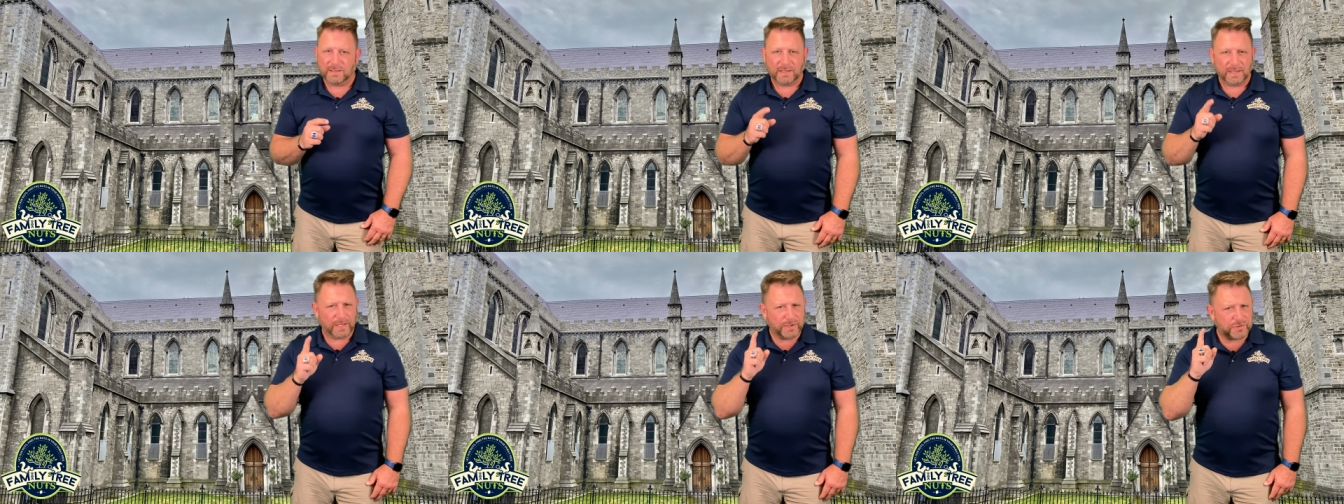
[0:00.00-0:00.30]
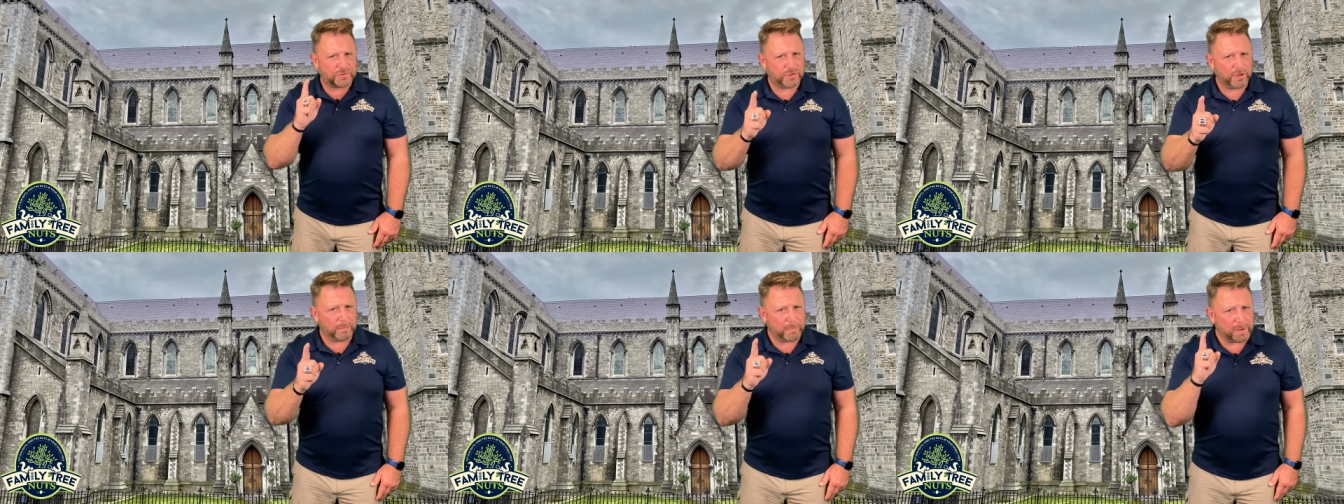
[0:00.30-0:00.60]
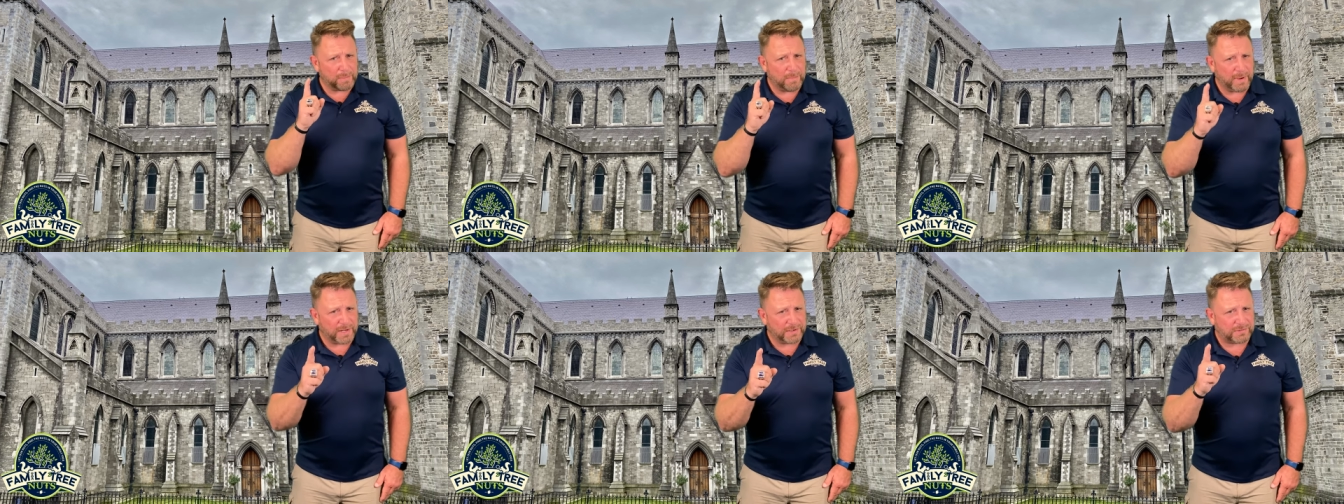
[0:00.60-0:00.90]
It should be
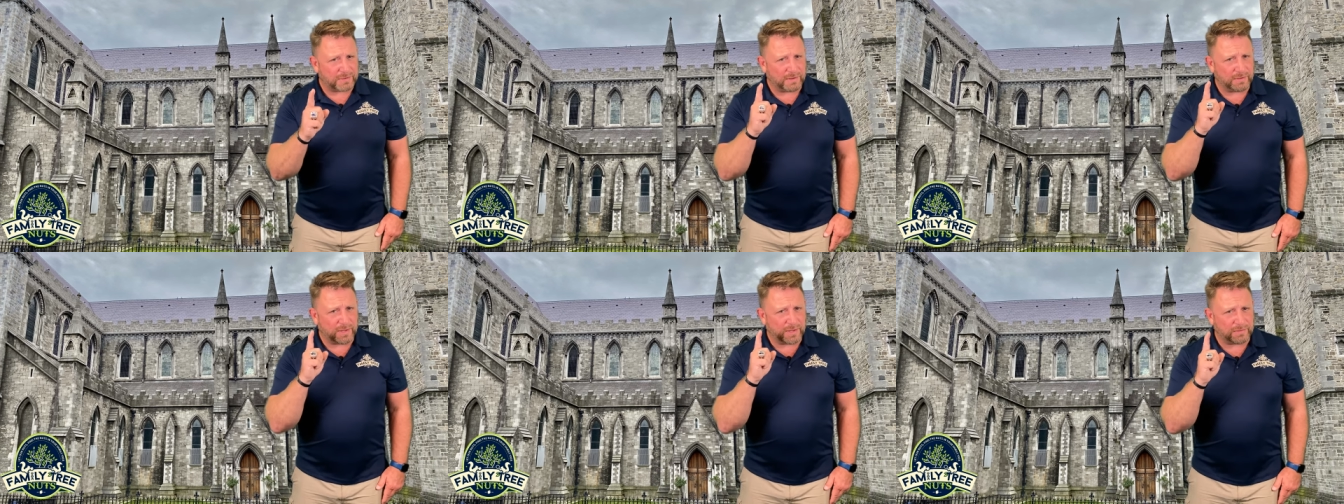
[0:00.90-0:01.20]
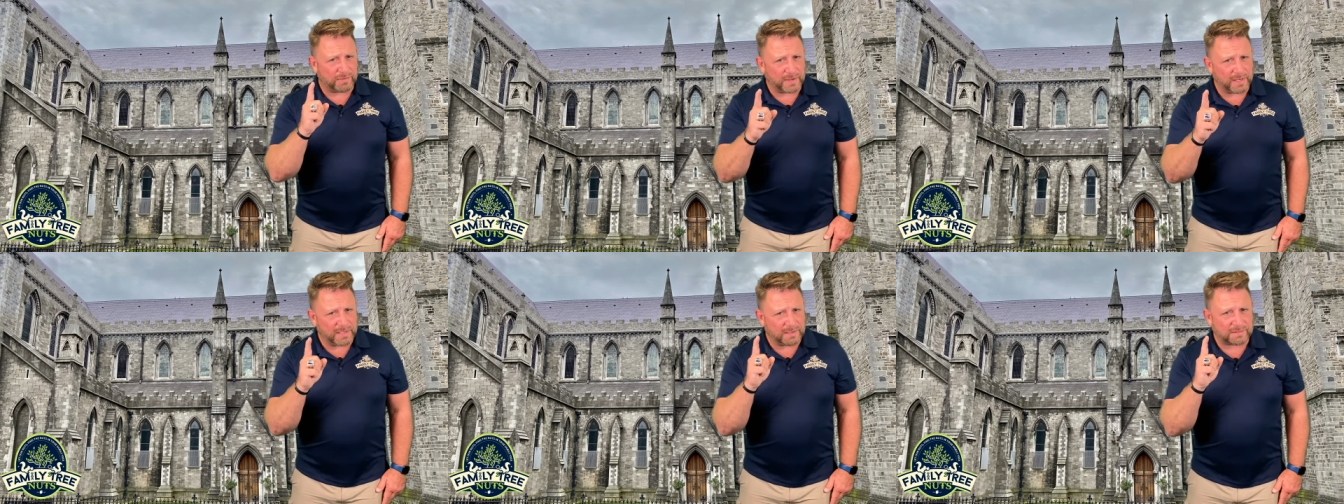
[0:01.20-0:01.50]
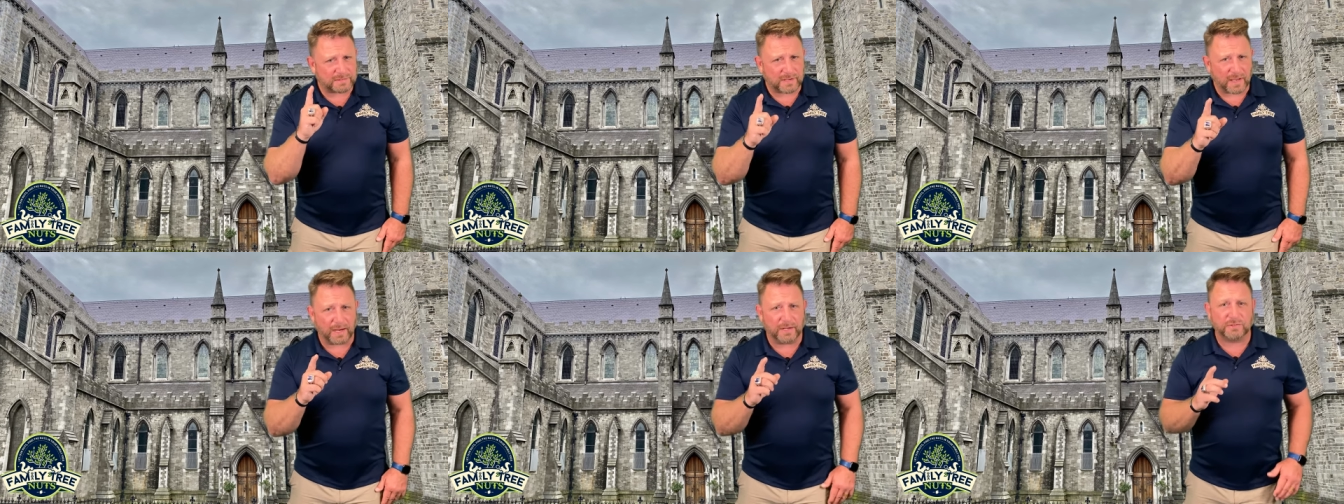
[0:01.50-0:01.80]
mentioned that these
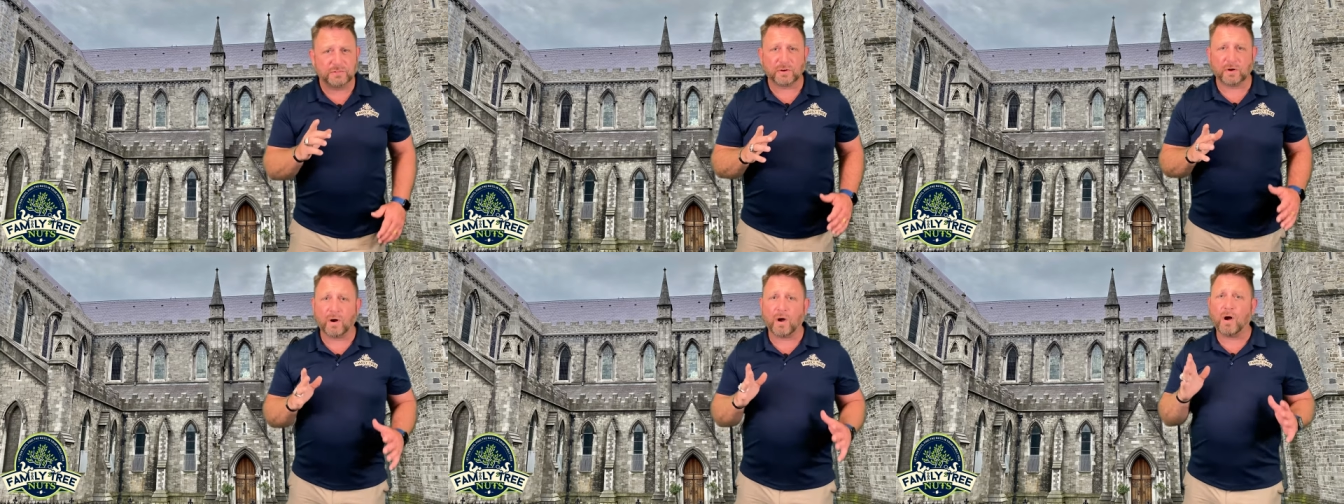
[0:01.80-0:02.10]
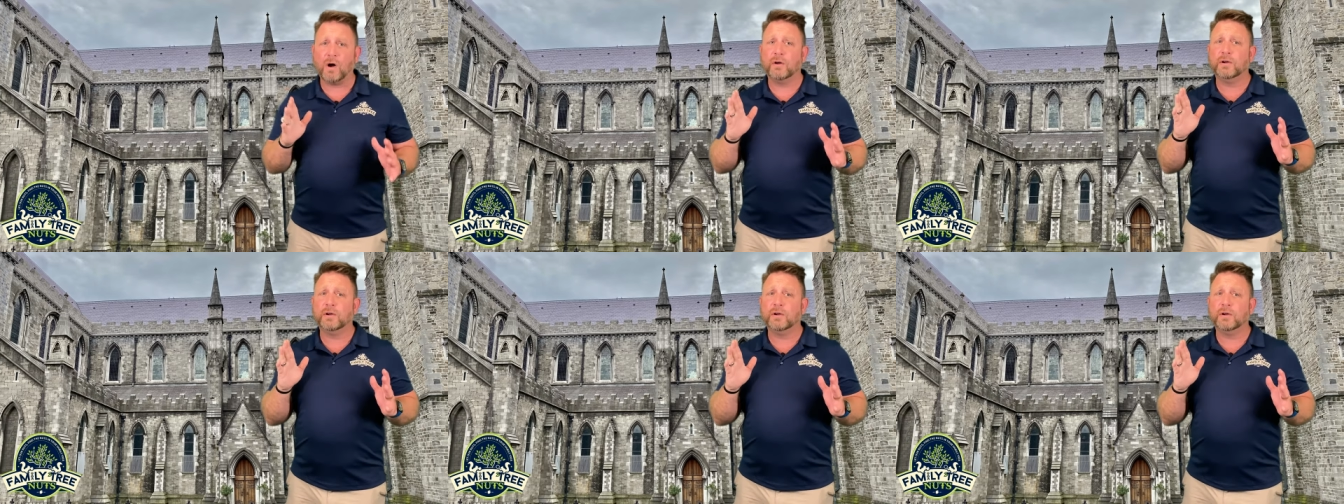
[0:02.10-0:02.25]
sites are all